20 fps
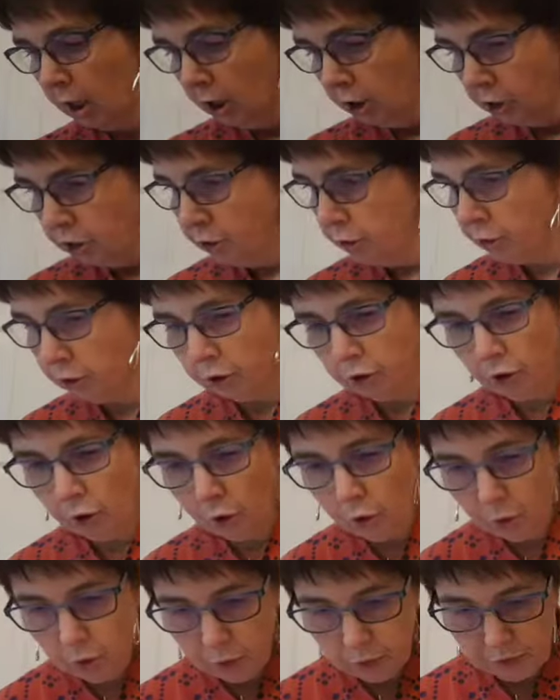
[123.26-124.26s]
You can
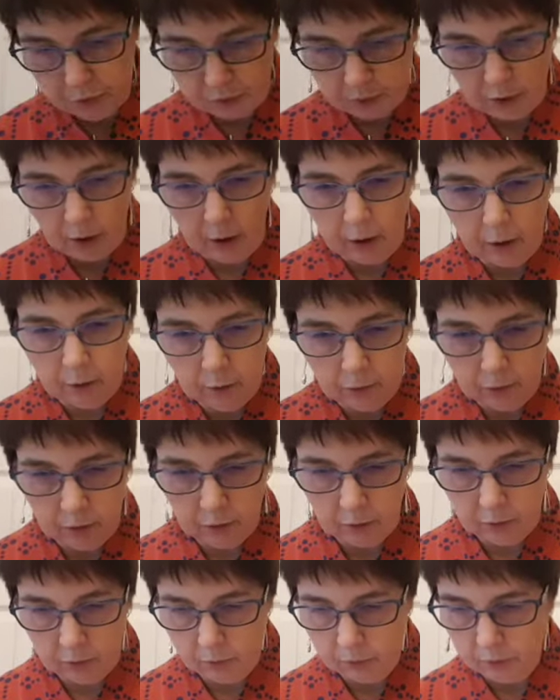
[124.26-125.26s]
also,
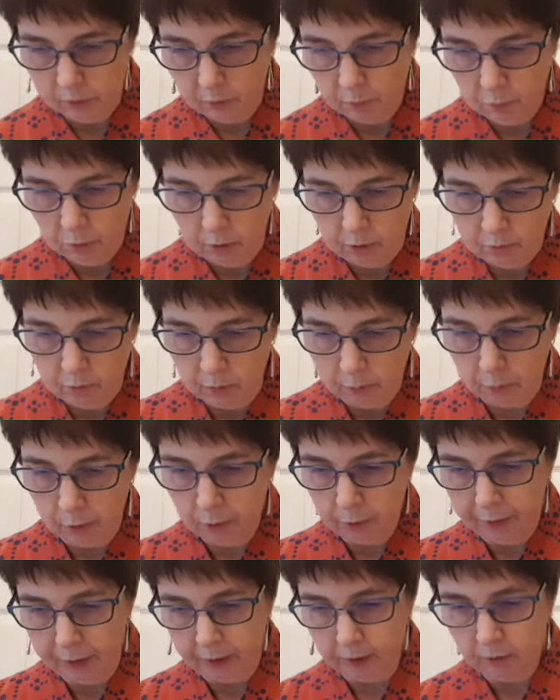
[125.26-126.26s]
and somewhere I
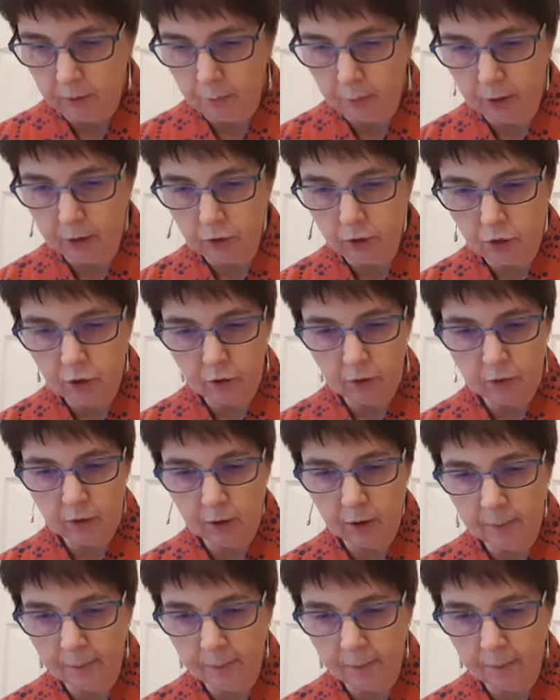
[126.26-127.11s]
pulled out the pictures,